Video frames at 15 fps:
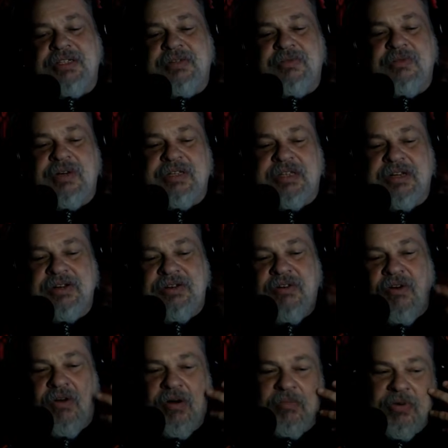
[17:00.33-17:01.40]
with a
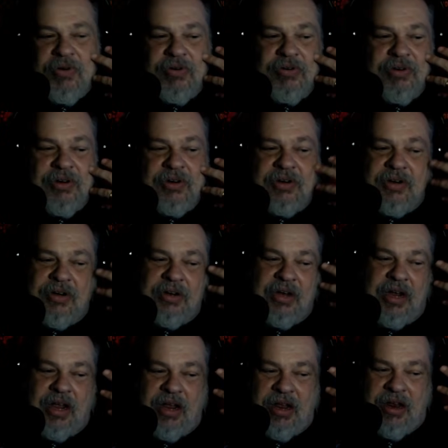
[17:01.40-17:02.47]
normal
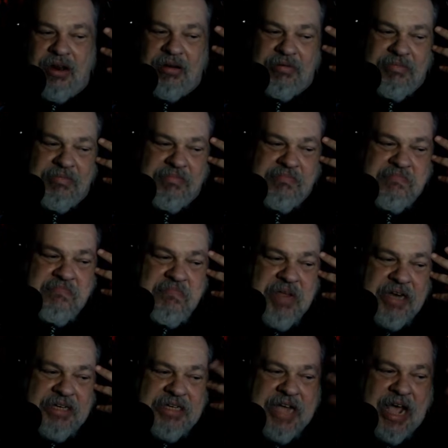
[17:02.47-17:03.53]

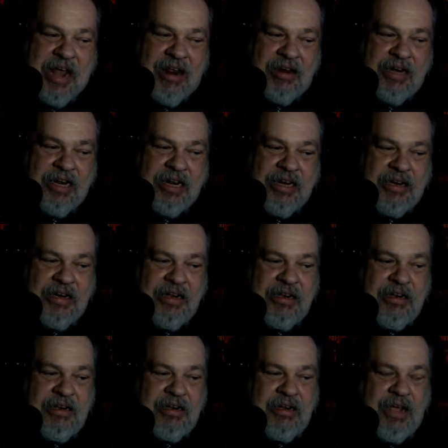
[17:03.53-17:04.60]
mentality,
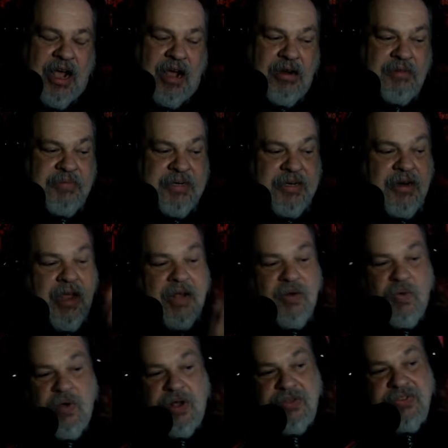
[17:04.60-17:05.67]
I'd have been like,
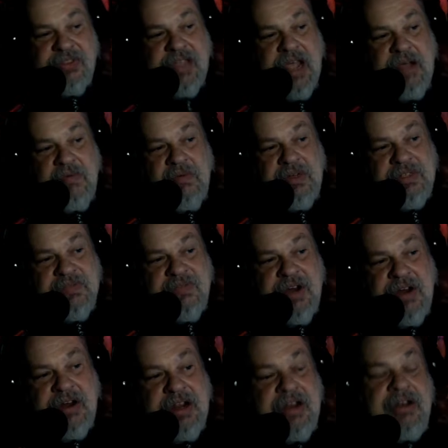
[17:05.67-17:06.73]
well, that was
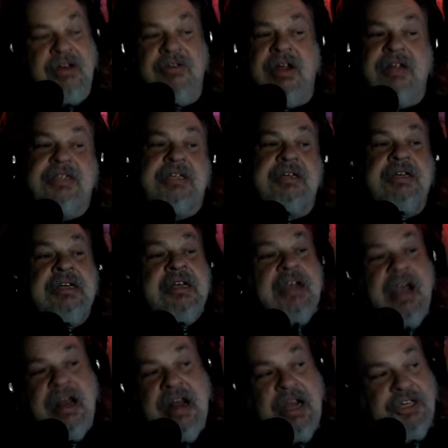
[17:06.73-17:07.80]
very interesting,
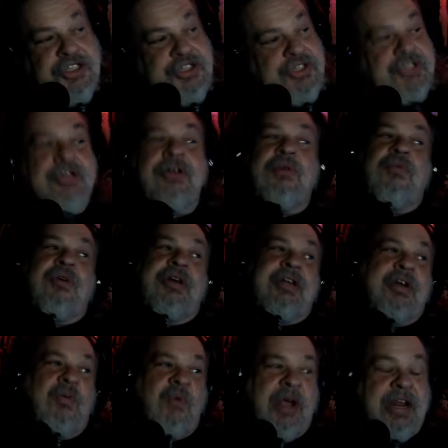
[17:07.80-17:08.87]
and I sure wouldn't
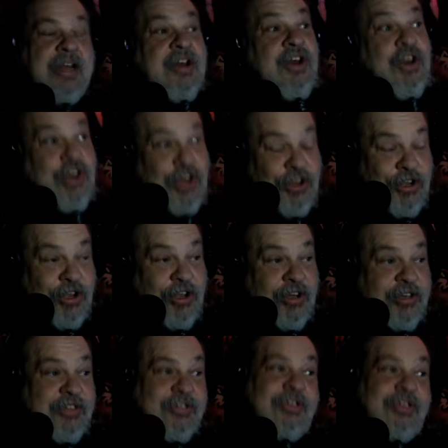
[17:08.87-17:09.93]
have went and looked